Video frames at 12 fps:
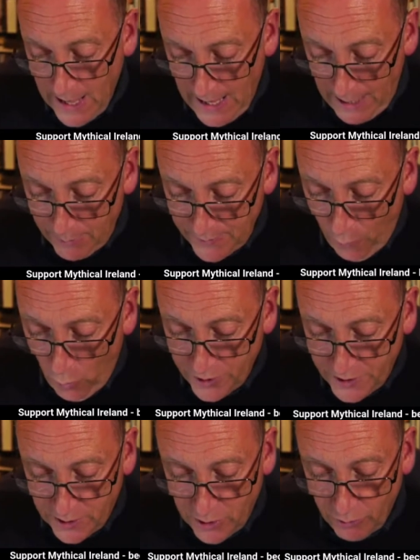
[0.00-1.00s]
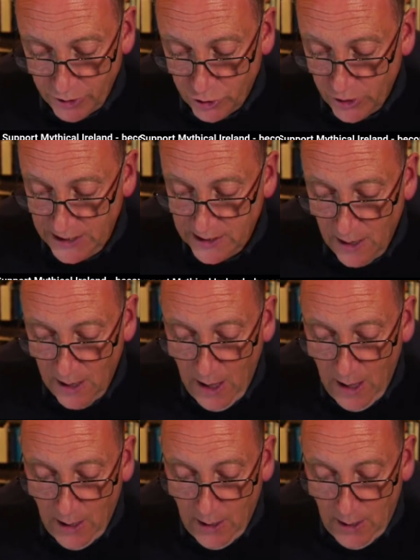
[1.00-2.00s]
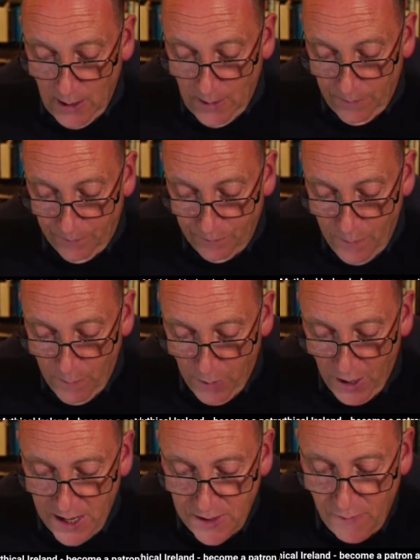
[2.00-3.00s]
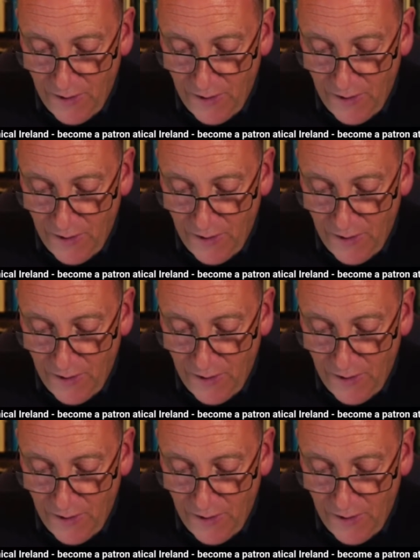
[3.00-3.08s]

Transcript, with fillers: He was forced to retreat by the